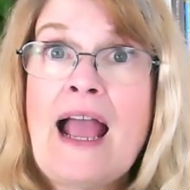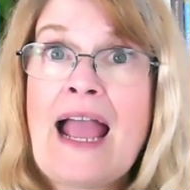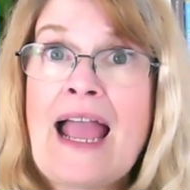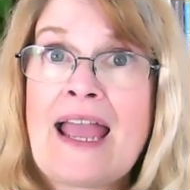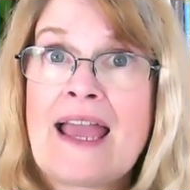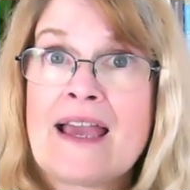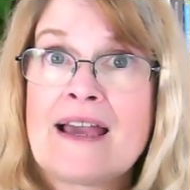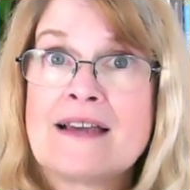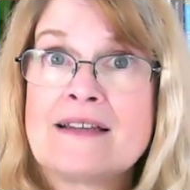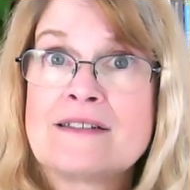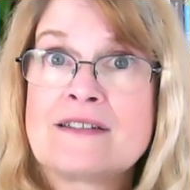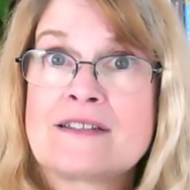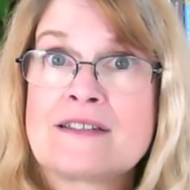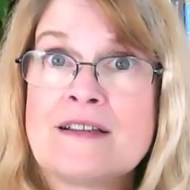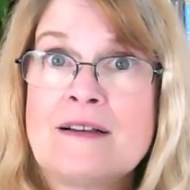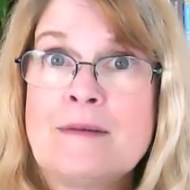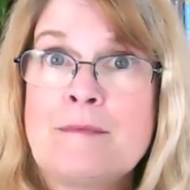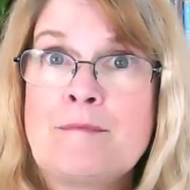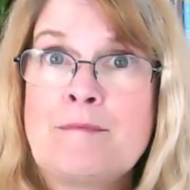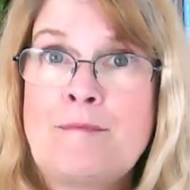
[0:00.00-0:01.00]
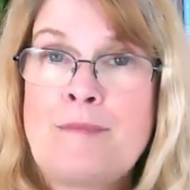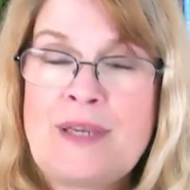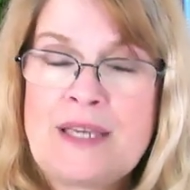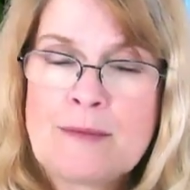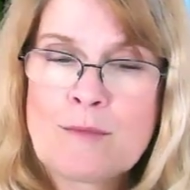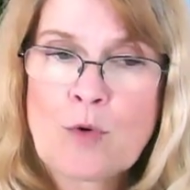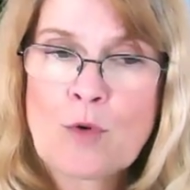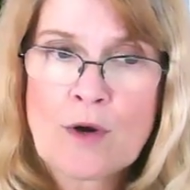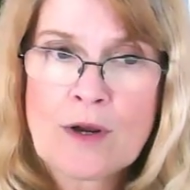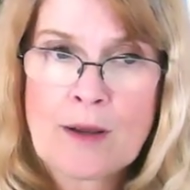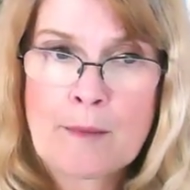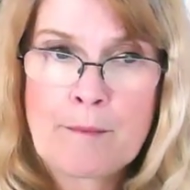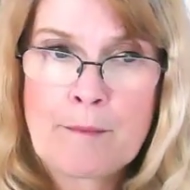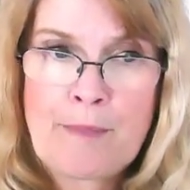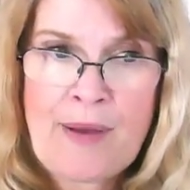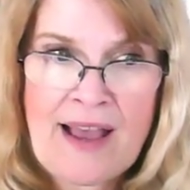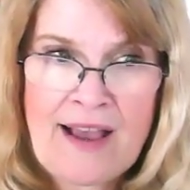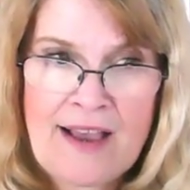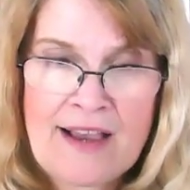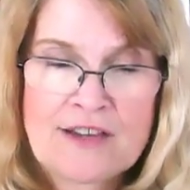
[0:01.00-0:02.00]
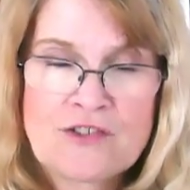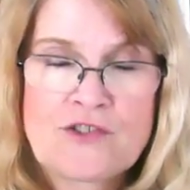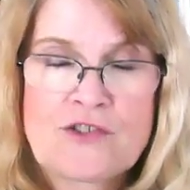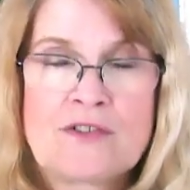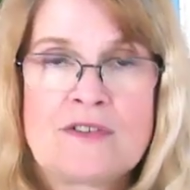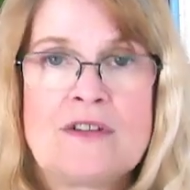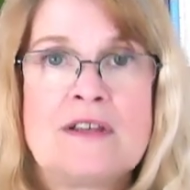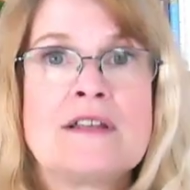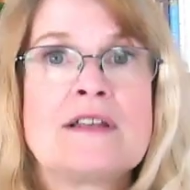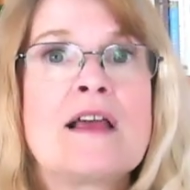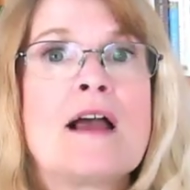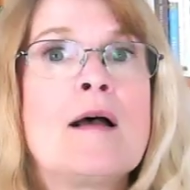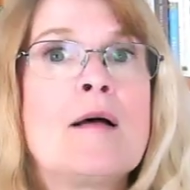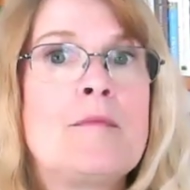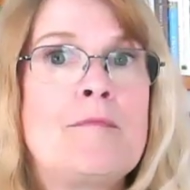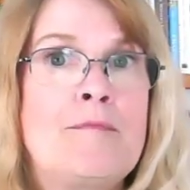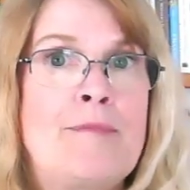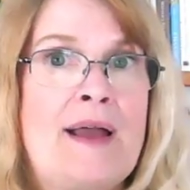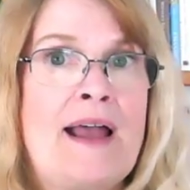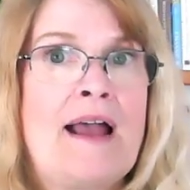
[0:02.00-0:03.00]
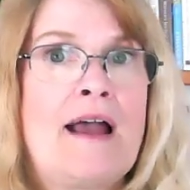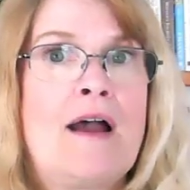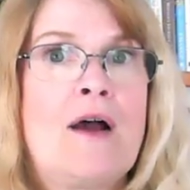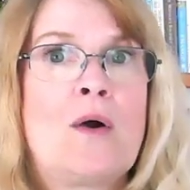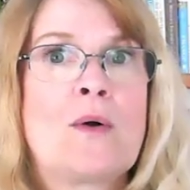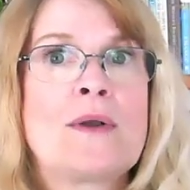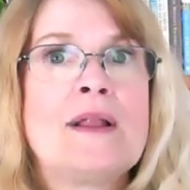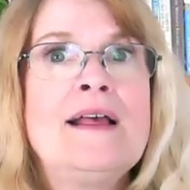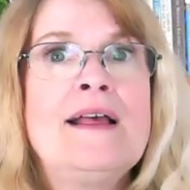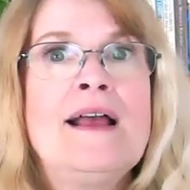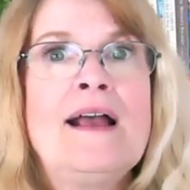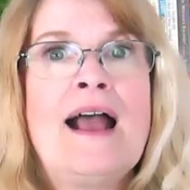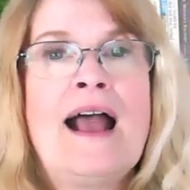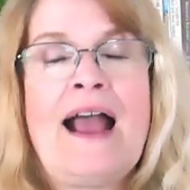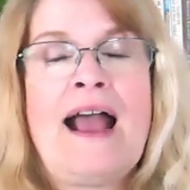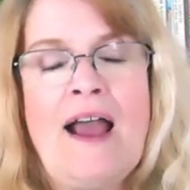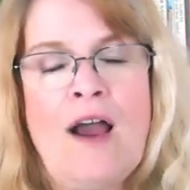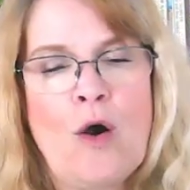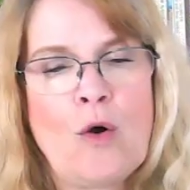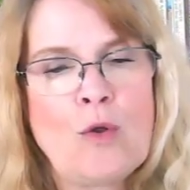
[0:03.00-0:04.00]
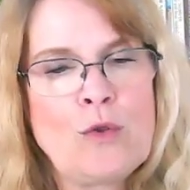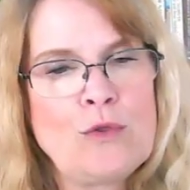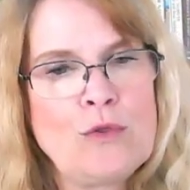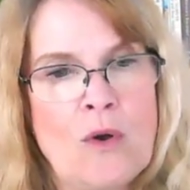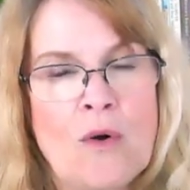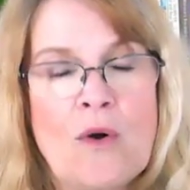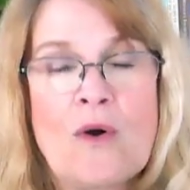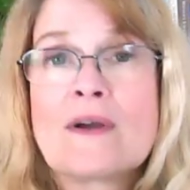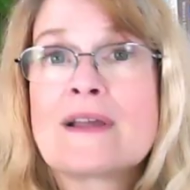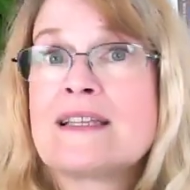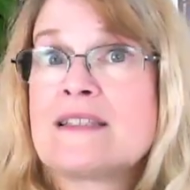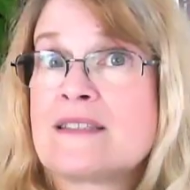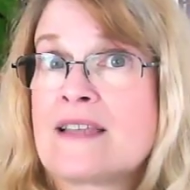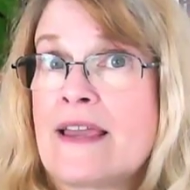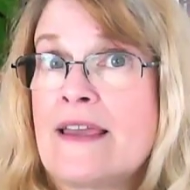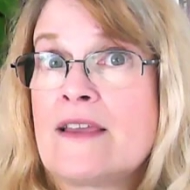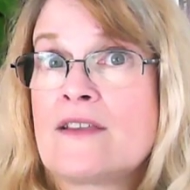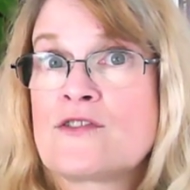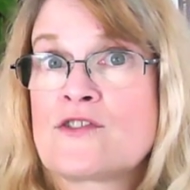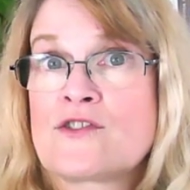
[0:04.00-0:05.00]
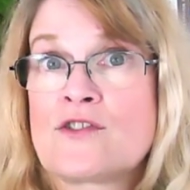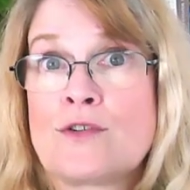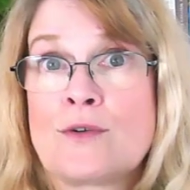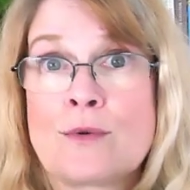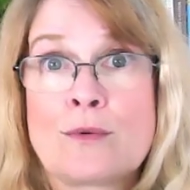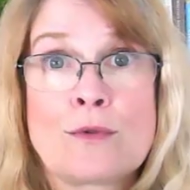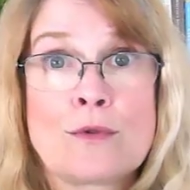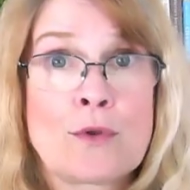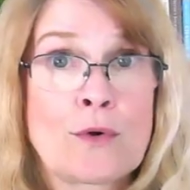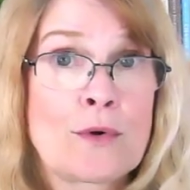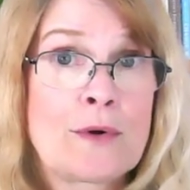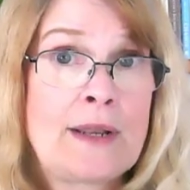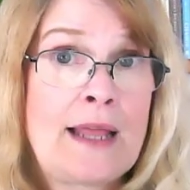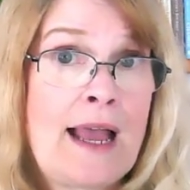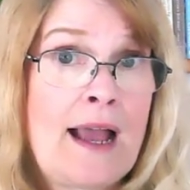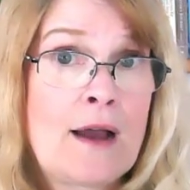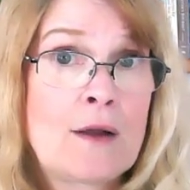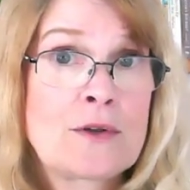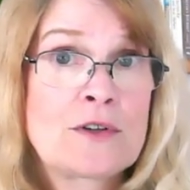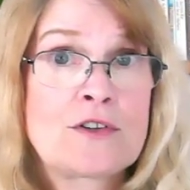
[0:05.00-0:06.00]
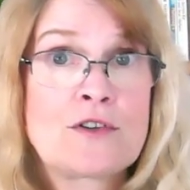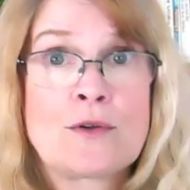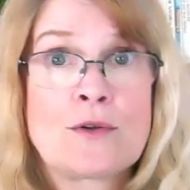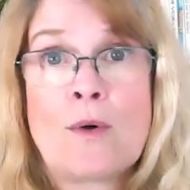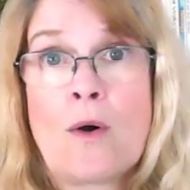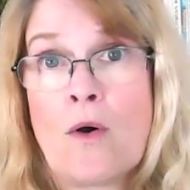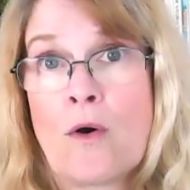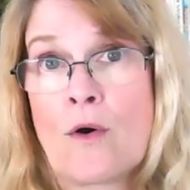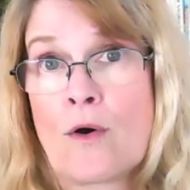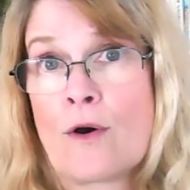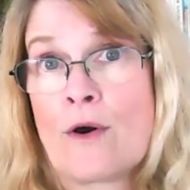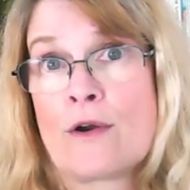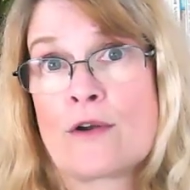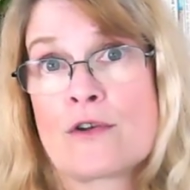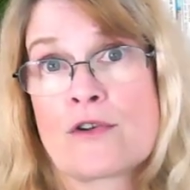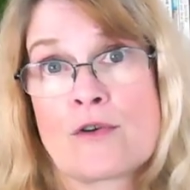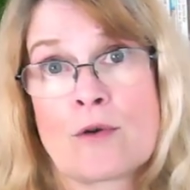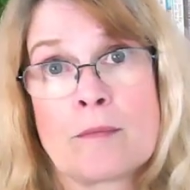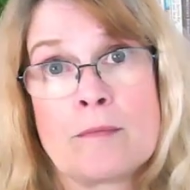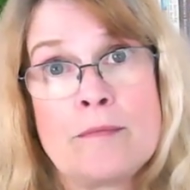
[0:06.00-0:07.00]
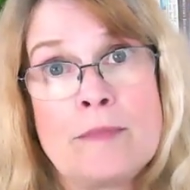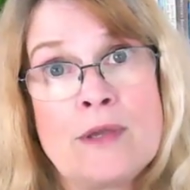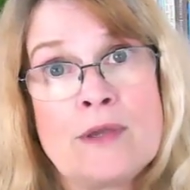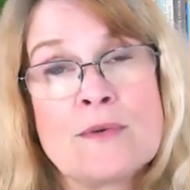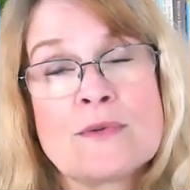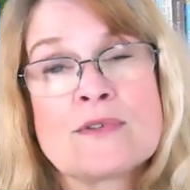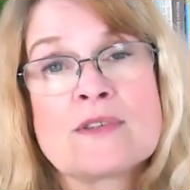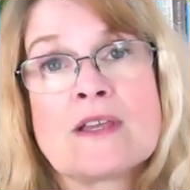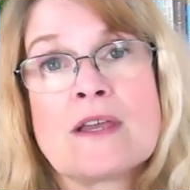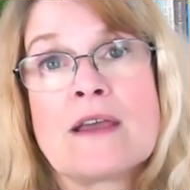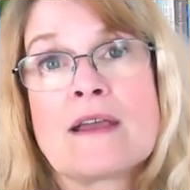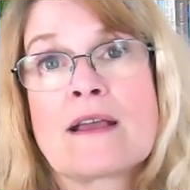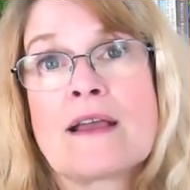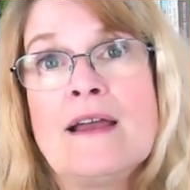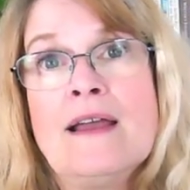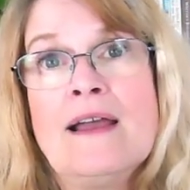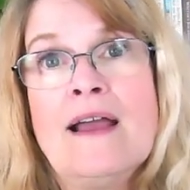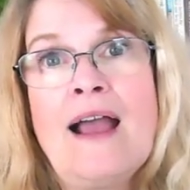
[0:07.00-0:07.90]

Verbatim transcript: and be more compassionate about how long it takes to learn how to do art or music,